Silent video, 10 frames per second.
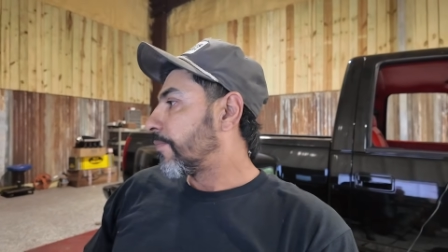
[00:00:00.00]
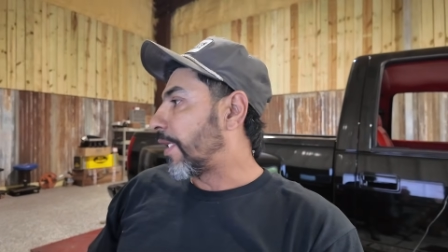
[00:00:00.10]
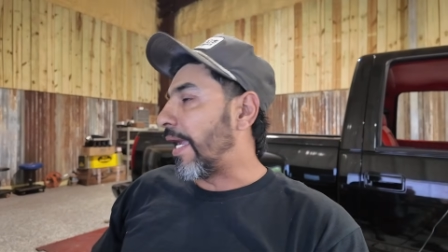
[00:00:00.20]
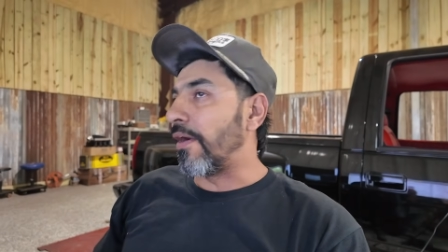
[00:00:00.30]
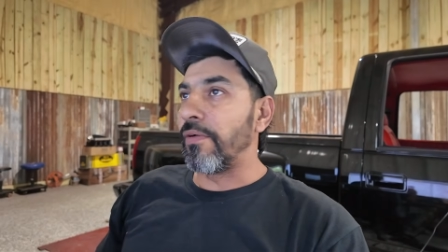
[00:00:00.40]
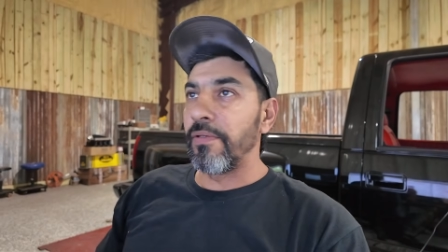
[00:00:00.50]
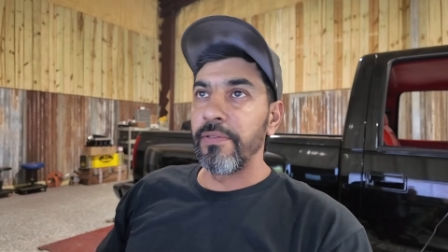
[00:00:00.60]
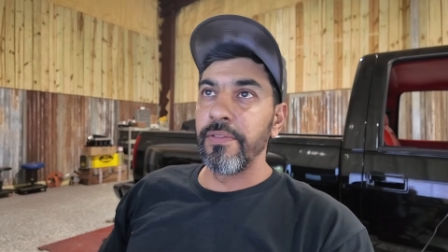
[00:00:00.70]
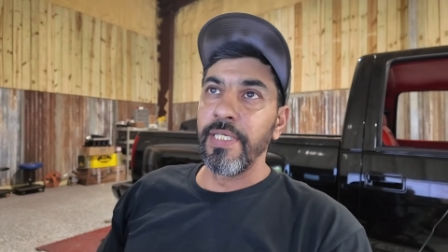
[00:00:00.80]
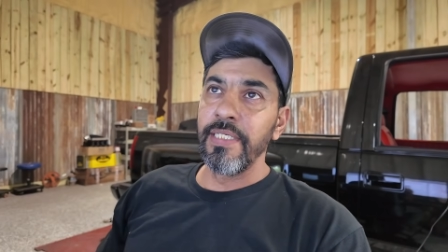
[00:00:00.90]
Now
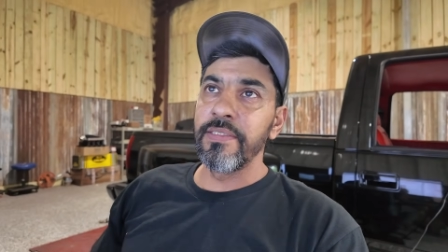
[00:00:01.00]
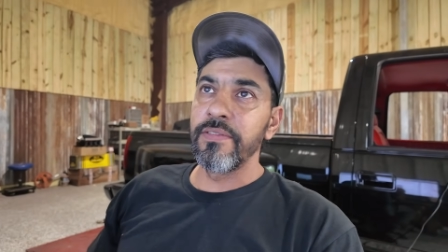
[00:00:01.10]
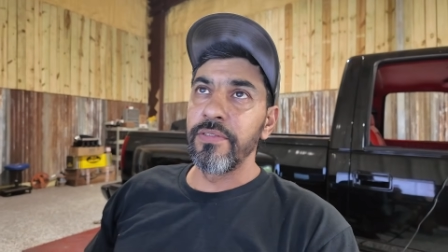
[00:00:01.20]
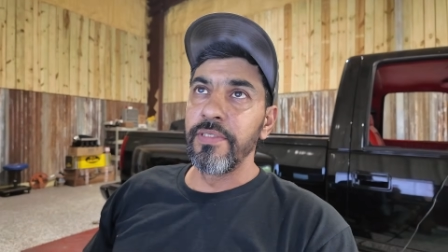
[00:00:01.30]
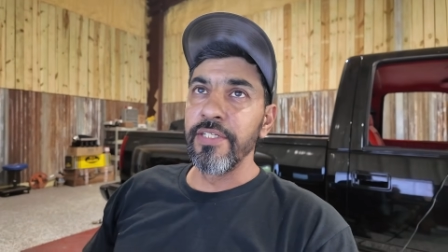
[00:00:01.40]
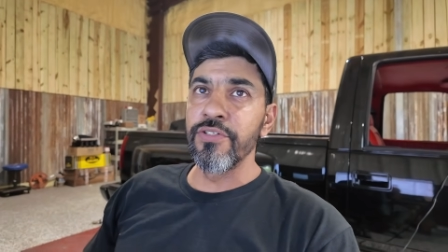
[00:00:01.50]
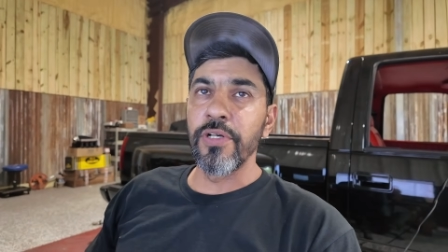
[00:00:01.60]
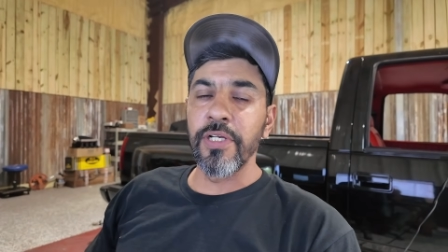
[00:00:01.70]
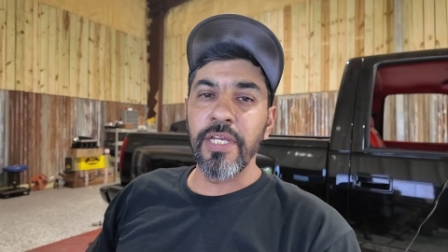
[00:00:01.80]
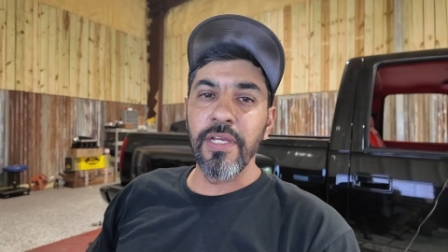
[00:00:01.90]
this
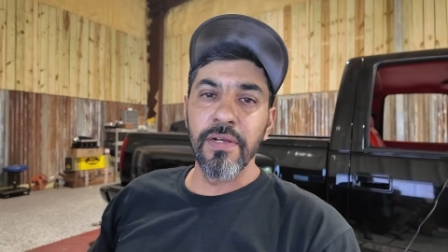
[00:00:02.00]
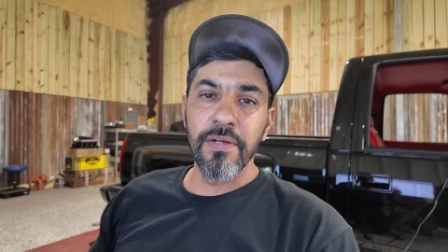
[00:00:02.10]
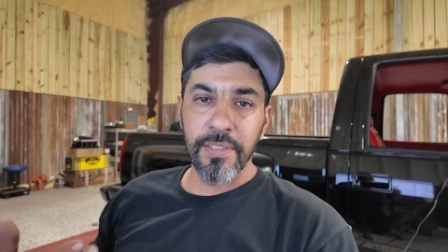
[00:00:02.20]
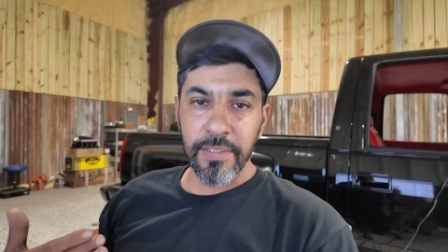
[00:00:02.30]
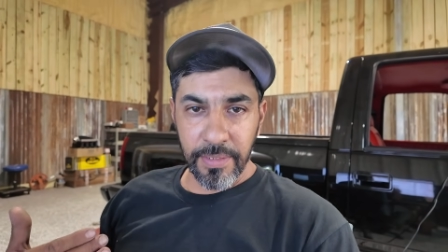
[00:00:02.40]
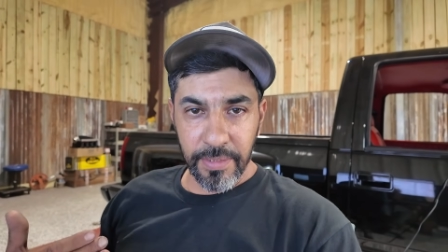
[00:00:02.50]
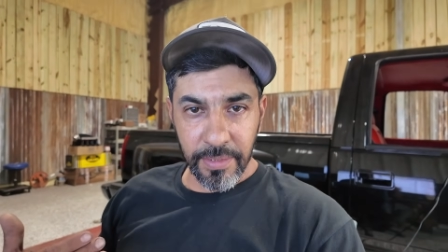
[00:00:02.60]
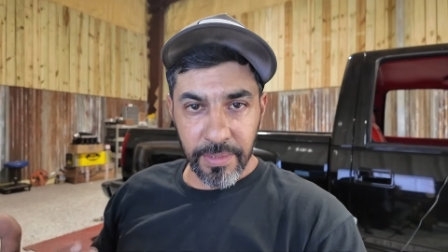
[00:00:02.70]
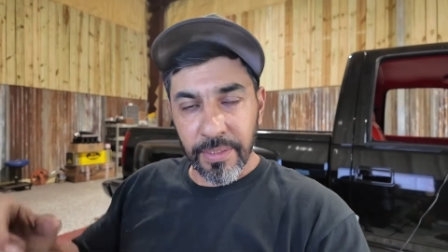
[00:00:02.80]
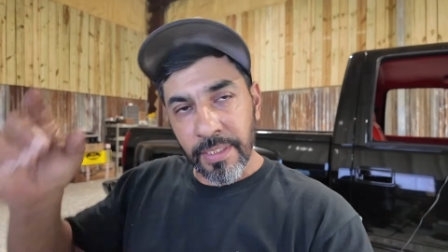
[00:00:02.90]
truck here,
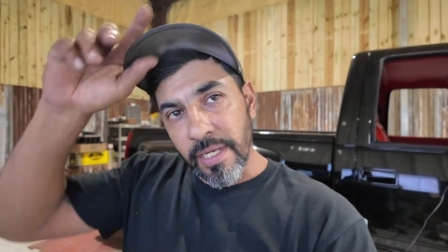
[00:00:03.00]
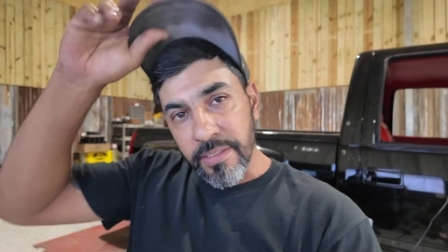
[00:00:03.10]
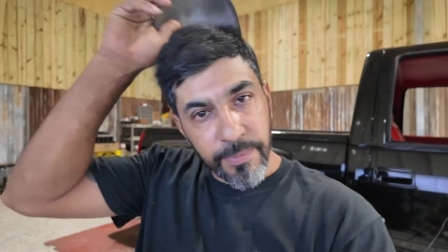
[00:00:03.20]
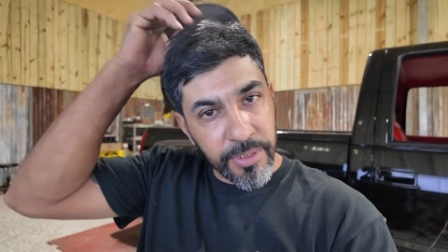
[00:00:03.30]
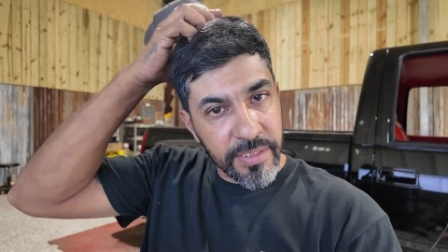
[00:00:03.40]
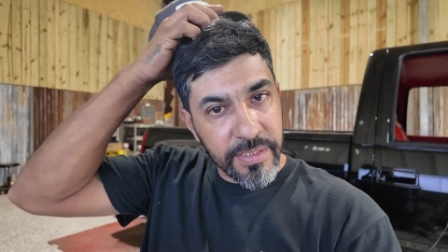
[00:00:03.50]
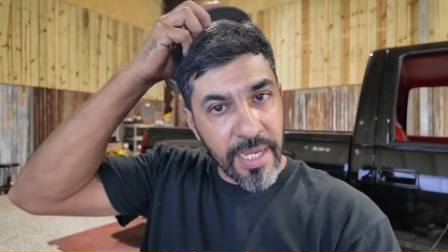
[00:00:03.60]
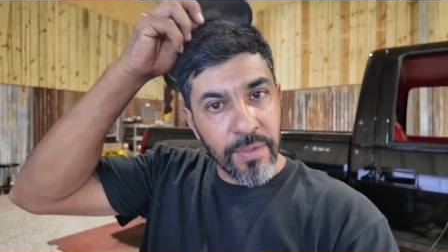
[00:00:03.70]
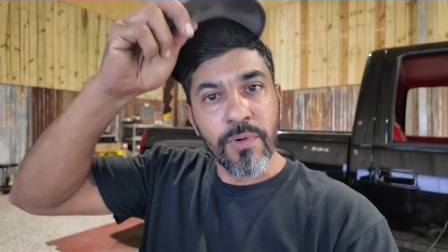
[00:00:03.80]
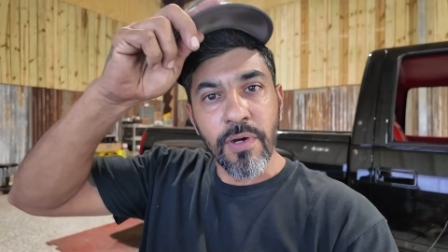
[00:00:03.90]
the customer does
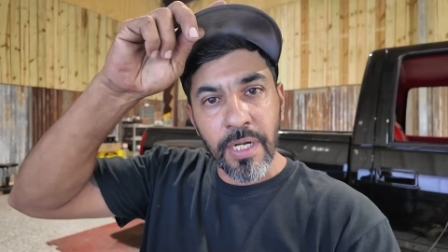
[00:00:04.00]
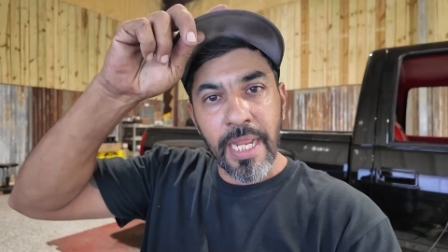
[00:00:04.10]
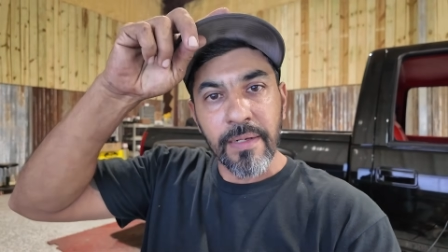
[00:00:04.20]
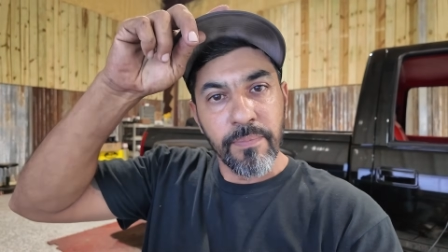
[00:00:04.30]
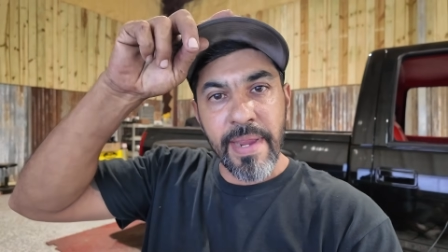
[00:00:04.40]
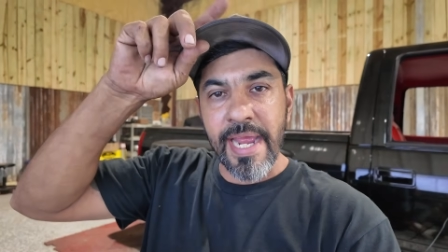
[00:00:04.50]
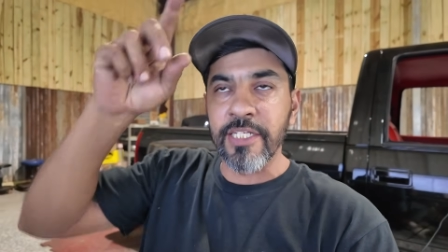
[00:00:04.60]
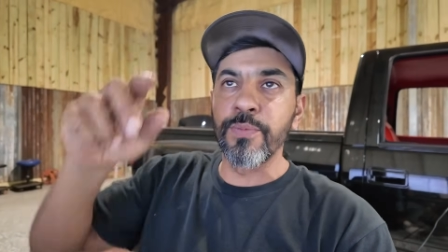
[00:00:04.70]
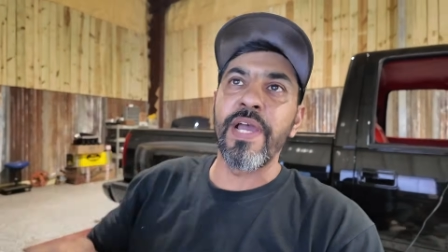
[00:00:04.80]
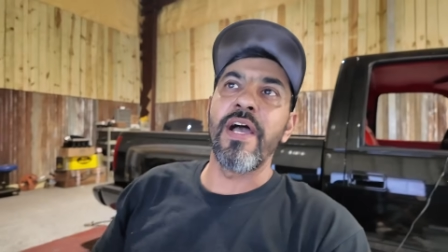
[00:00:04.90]
not want like
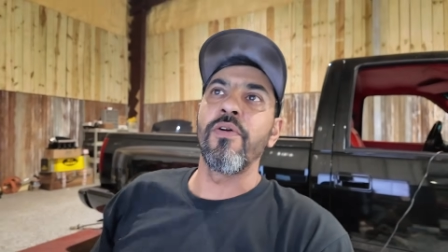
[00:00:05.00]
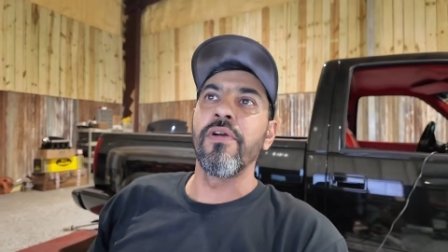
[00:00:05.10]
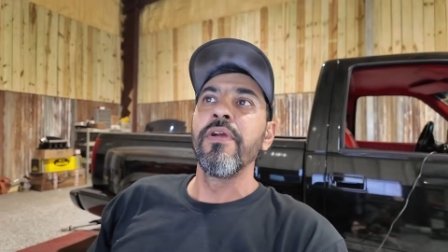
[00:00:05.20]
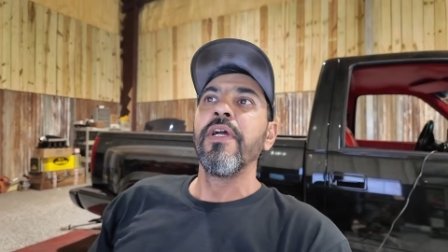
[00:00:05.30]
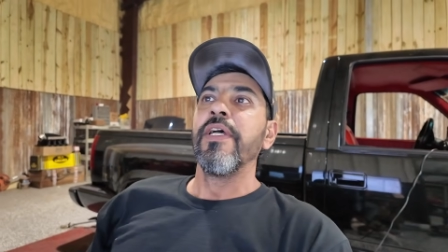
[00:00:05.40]
max power.